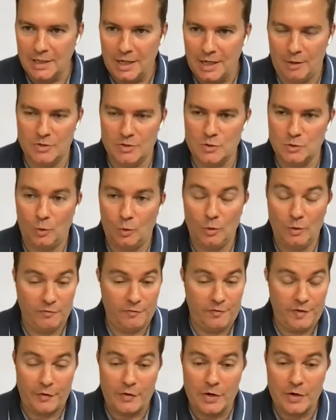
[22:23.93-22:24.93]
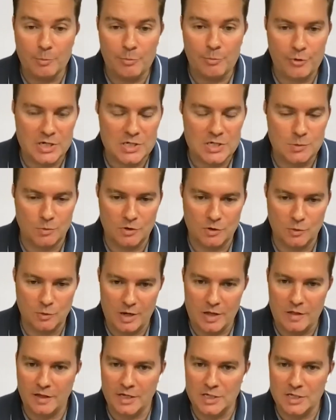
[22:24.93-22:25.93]
I was very impressed with the
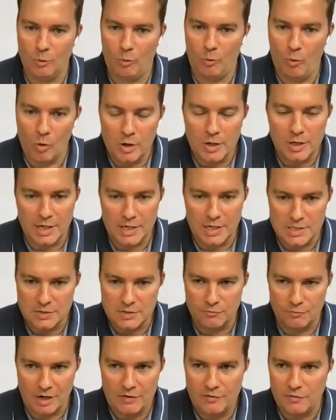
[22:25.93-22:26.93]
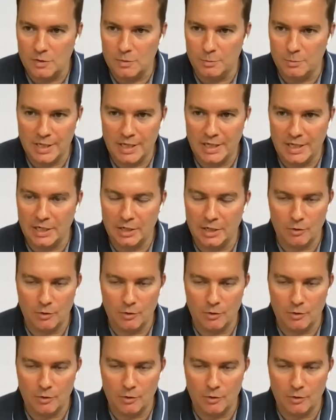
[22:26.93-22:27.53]
way things were organized right from the beginning.